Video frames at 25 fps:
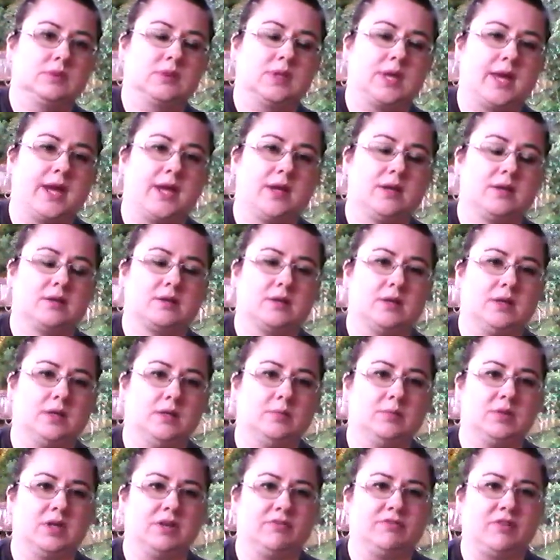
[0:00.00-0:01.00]
like
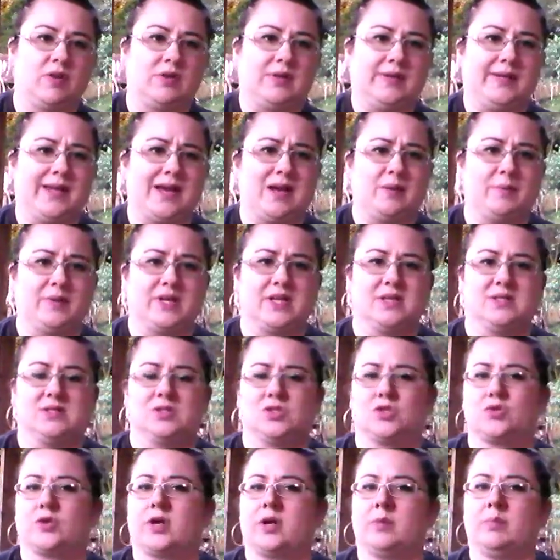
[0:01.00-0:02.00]
had fallen down because
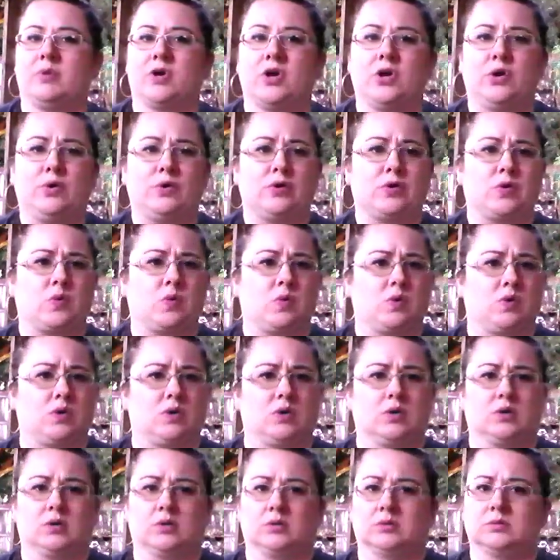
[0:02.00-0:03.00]
the string broke
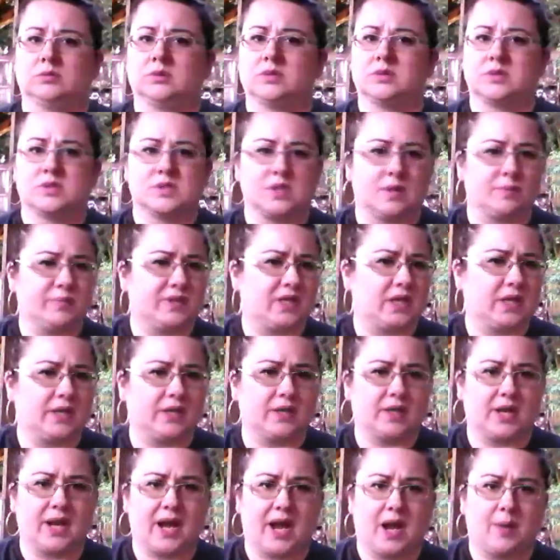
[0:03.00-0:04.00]
or something
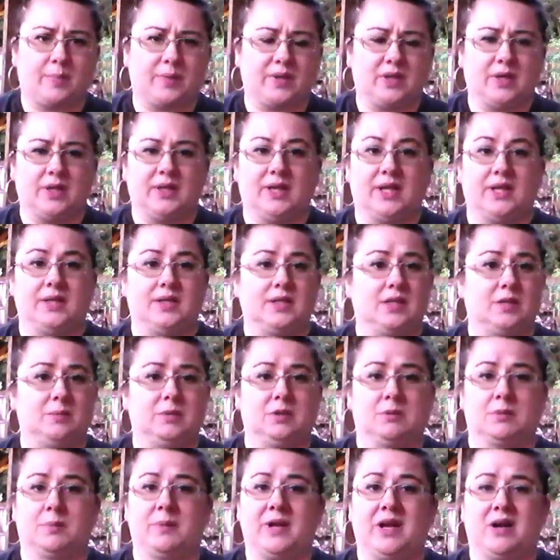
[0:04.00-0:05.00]
had happened and they needed to
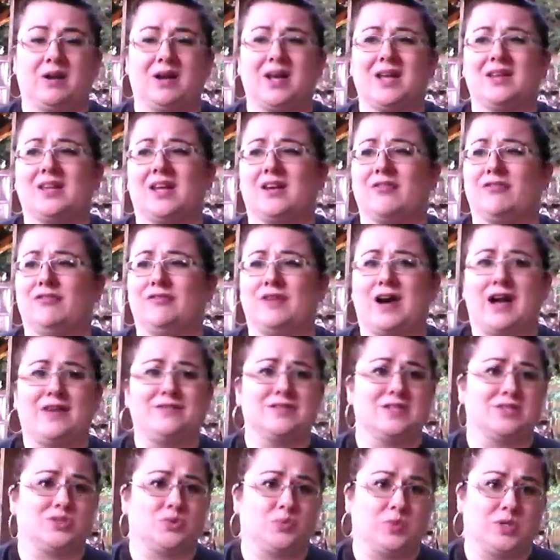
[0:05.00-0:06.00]
be repaired. I had like
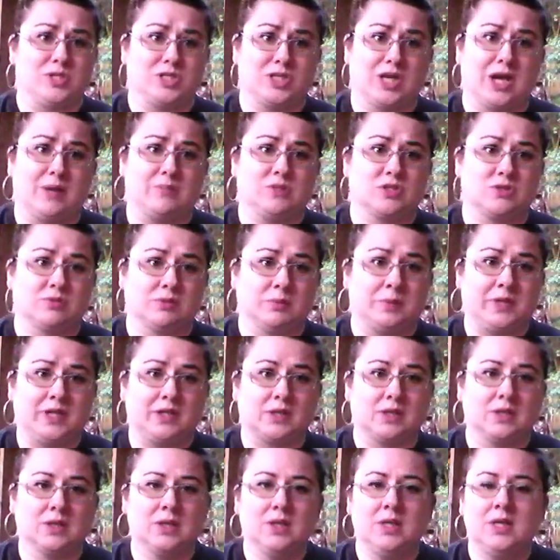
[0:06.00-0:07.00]
five sets of wind chimes to
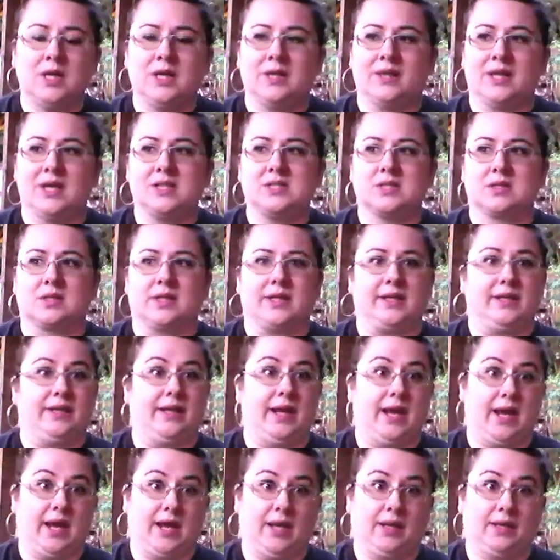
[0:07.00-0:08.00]
repair. That took like a
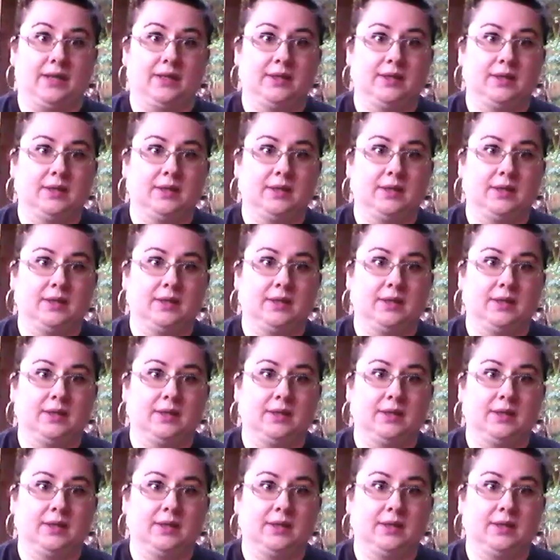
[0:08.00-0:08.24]
day.